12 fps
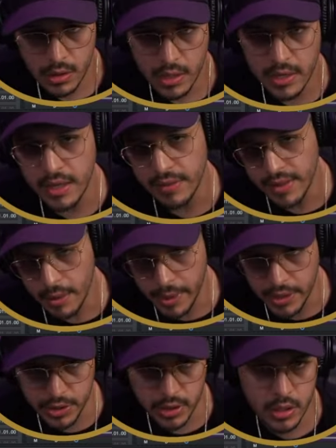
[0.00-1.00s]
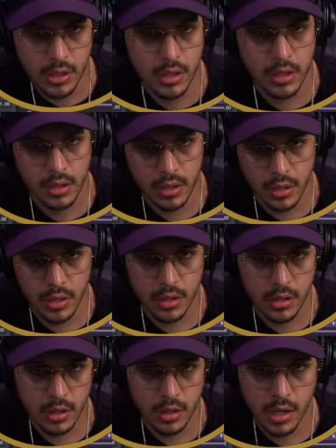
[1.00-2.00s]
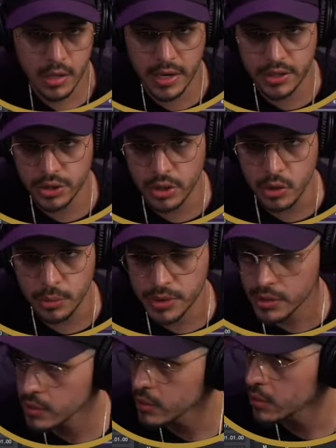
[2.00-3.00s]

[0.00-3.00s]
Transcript: and E flat major. And then it just loops.